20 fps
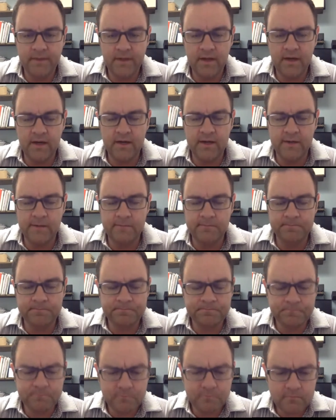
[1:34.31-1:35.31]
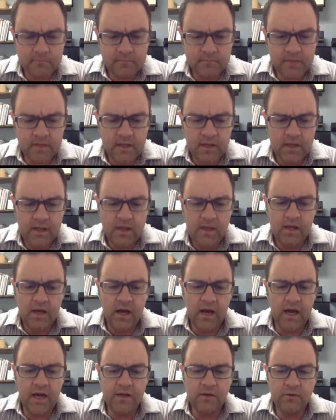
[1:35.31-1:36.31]

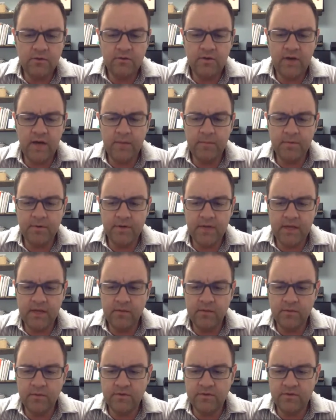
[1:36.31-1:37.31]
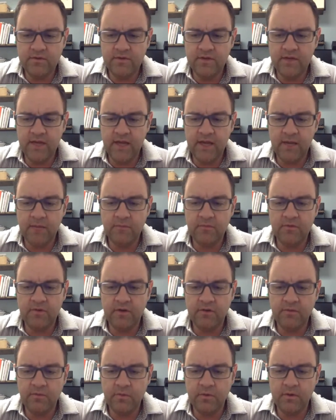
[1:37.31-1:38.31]
I use Hyperdent, which is the CAM
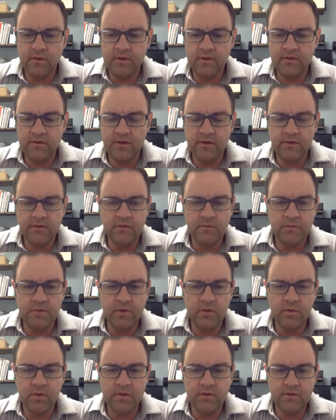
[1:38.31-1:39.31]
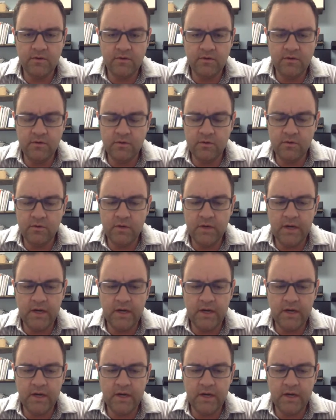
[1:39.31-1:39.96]
software that tells the mill what to do,